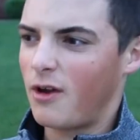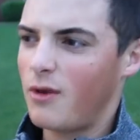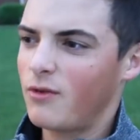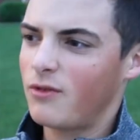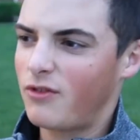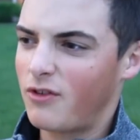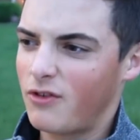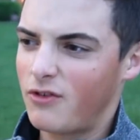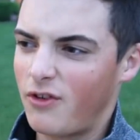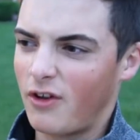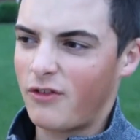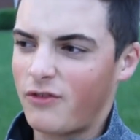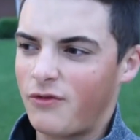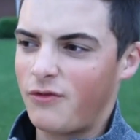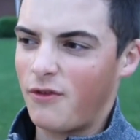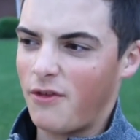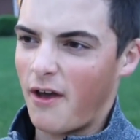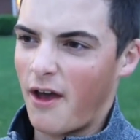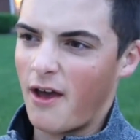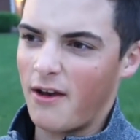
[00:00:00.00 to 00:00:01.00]
I would suggest
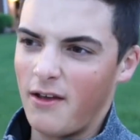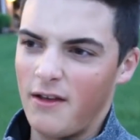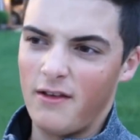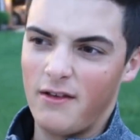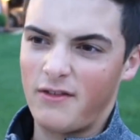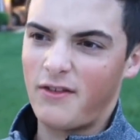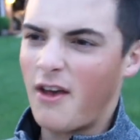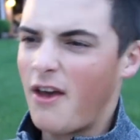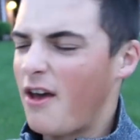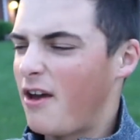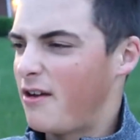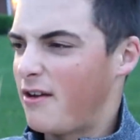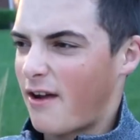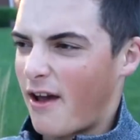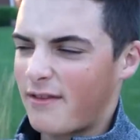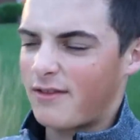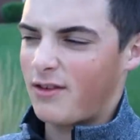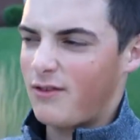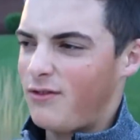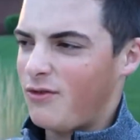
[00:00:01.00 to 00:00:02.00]
for that is
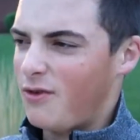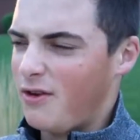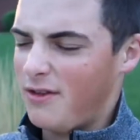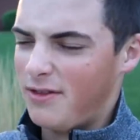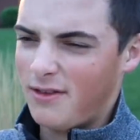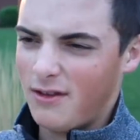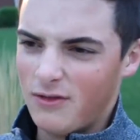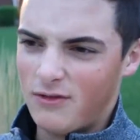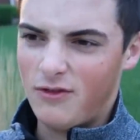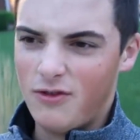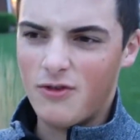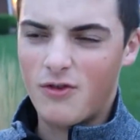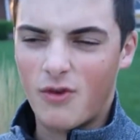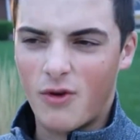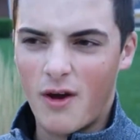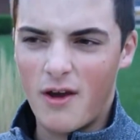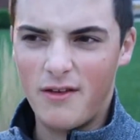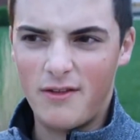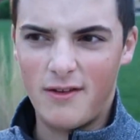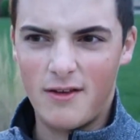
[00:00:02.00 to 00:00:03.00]
not to do anything too
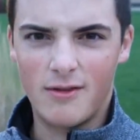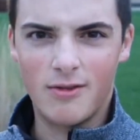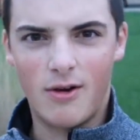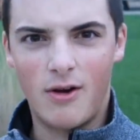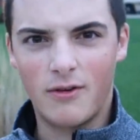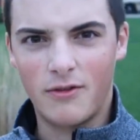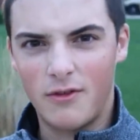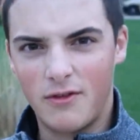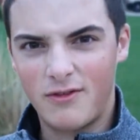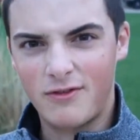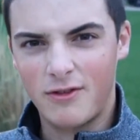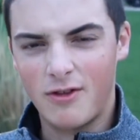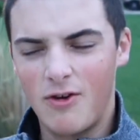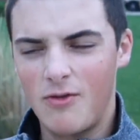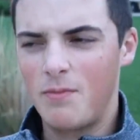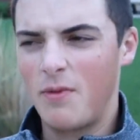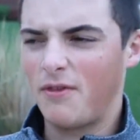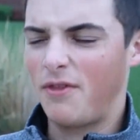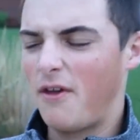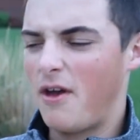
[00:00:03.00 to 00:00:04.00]
crazy along the
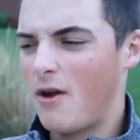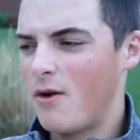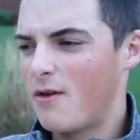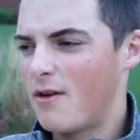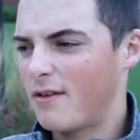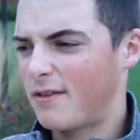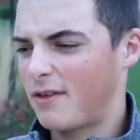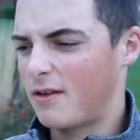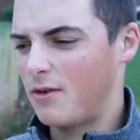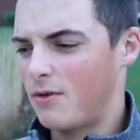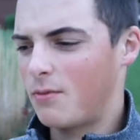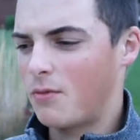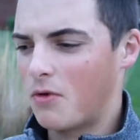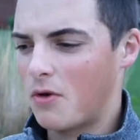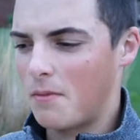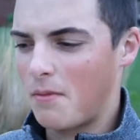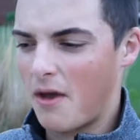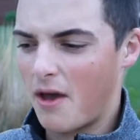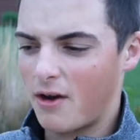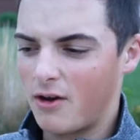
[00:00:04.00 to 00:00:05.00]
slope, but the areas that are
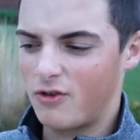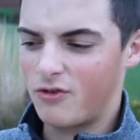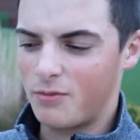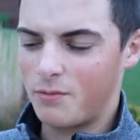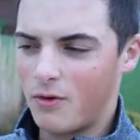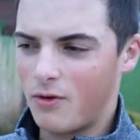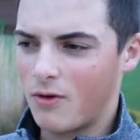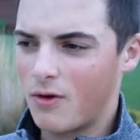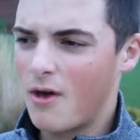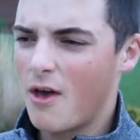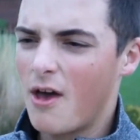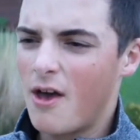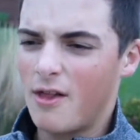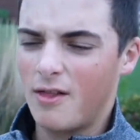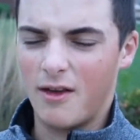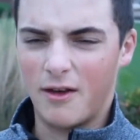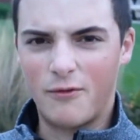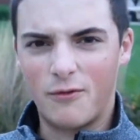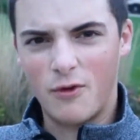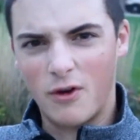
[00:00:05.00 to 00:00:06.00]
more manageable,
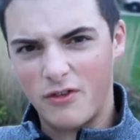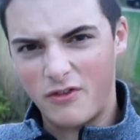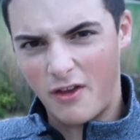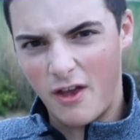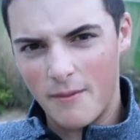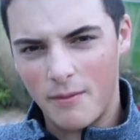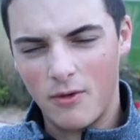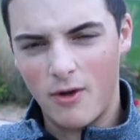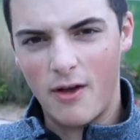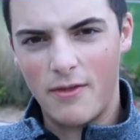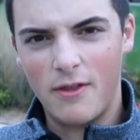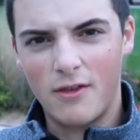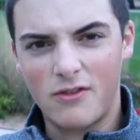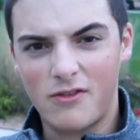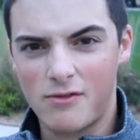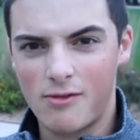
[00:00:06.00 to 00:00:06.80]
like for example on this